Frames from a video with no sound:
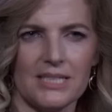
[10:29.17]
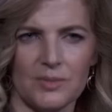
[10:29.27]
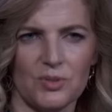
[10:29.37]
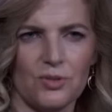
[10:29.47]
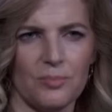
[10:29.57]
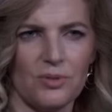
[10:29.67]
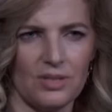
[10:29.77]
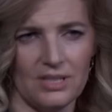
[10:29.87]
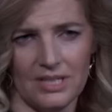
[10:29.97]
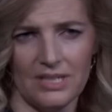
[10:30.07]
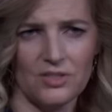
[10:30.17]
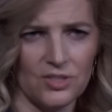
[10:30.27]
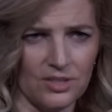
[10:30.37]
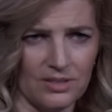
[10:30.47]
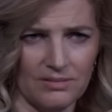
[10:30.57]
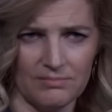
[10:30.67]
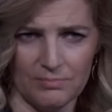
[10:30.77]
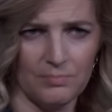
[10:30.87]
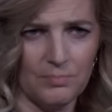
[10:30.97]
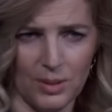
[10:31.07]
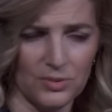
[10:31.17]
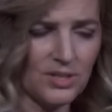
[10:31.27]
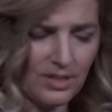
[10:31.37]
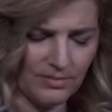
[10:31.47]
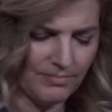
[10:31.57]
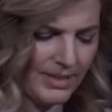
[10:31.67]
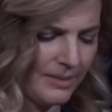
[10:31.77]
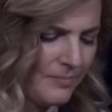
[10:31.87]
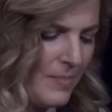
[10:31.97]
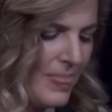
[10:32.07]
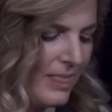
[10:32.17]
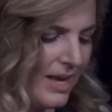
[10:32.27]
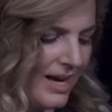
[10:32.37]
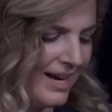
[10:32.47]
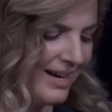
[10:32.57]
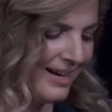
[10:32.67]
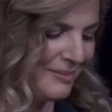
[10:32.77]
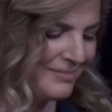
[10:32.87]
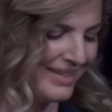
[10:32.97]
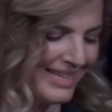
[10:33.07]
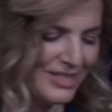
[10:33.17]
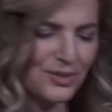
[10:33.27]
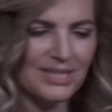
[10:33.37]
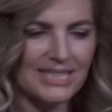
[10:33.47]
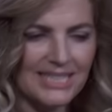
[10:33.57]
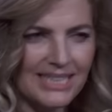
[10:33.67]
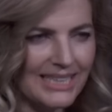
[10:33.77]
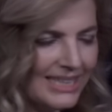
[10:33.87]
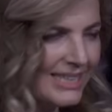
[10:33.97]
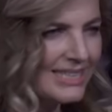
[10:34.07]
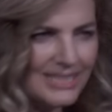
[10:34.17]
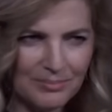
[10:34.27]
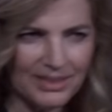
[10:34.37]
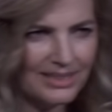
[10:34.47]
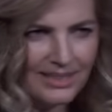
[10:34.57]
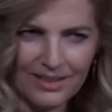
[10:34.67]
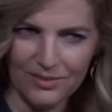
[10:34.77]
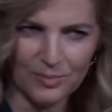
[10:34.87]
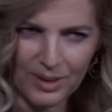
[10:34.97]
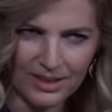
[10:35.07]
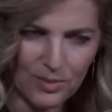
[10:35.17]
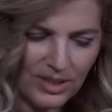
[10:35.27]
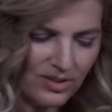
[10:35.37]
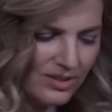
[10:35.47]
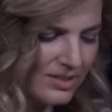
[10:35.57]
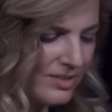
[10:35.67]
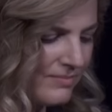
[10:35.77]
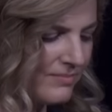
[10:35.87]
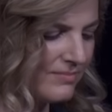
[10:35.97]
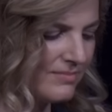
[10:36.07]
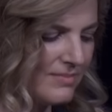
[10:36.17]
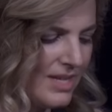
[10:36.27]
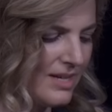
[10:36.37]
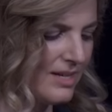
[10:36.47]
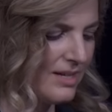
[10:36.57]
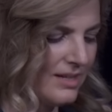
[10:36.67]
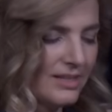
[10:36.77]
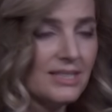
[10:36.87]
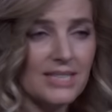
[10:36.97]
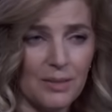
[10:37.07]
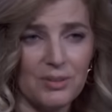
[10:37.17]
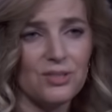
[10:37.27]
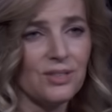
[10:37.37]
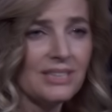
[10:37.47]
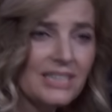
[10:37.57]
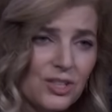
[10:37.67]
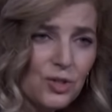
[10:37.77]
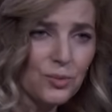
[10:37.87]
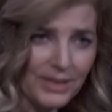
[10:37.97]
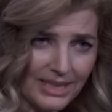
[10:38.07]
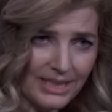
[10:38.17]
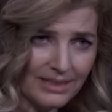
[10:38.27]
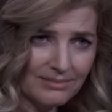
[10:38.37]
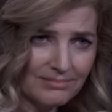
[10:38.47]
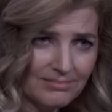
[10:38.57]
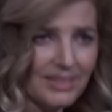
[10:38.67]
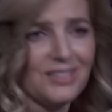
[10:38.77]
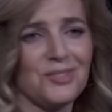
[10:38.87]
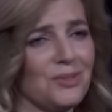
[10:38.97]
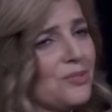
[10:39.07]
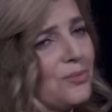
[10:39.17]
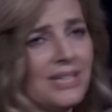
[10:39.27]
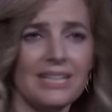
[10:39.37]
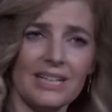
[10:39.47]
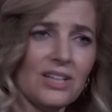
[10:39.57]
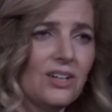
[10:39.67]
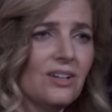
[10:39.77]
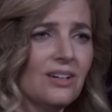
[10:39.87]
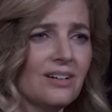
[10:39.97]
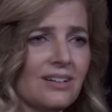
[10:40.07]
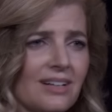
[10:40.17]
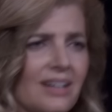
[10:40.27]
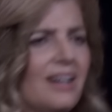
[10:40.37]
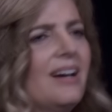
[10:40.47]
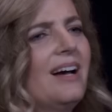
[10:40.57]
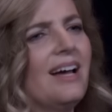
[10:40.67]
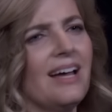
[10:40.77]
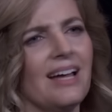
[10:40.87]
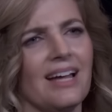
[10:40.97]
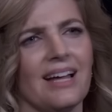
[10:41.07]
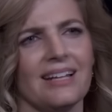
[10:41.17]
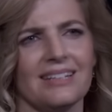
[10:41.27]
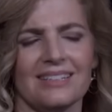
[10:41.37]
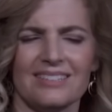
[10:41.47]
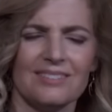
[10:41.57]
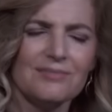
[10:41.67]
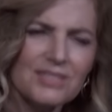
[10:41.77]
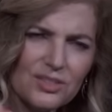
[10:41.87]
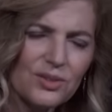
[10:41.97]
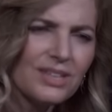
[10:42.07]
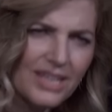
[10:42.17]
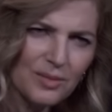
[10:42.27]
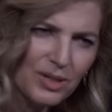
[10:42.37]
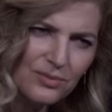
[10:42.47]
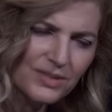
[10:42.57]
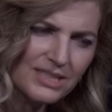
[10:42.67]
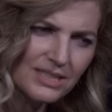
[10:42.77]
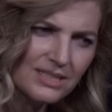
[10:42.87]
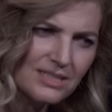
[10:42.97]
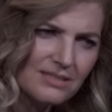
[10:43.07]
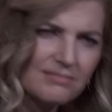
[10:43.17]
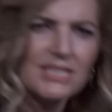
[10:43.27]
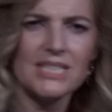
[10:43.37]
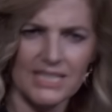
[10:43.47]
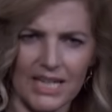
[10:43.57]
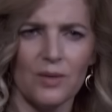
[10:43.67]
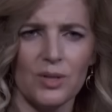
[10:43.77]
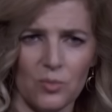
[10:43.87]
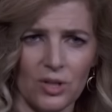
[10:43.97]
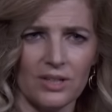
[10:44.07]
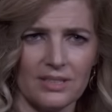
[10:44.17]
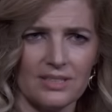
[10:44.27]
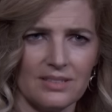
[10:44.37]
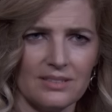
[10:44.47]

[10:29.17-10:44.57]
subscription insert postcard thing. As you can see, it's completely covered by equations. This happened during leisure reading, right? So he's reading along and still thinking about physics. This is how he worked.